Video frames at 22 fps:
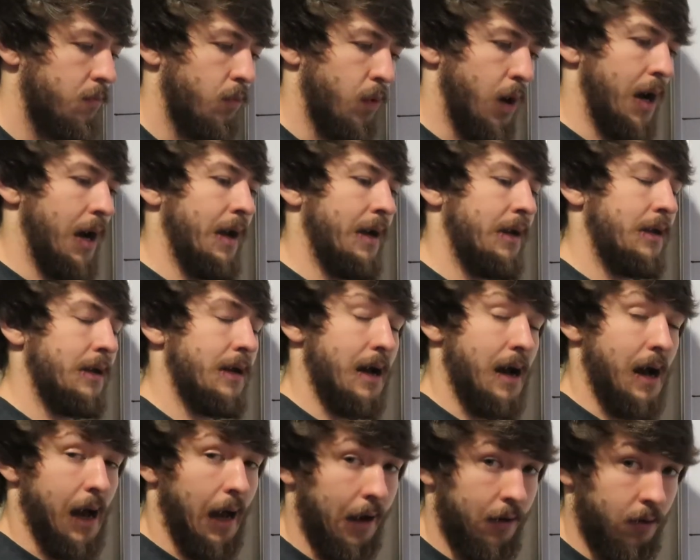Why?
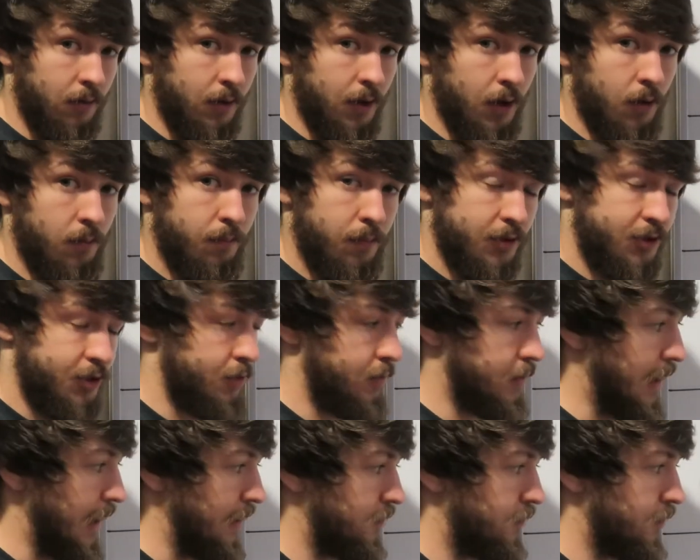I don't know, but
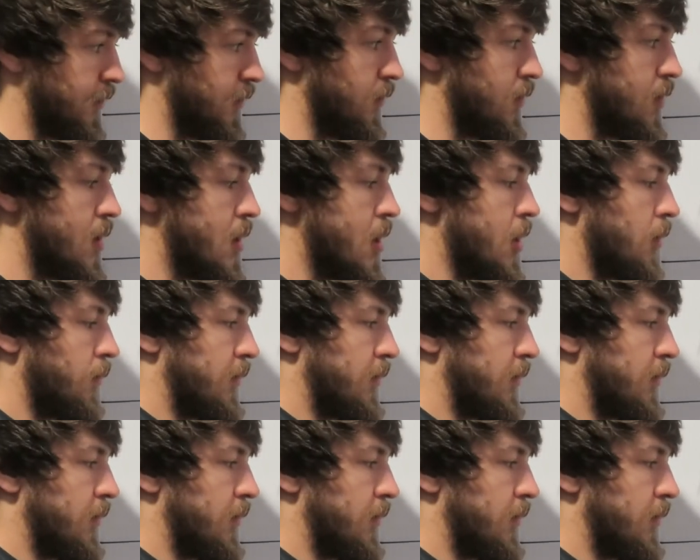you guys do.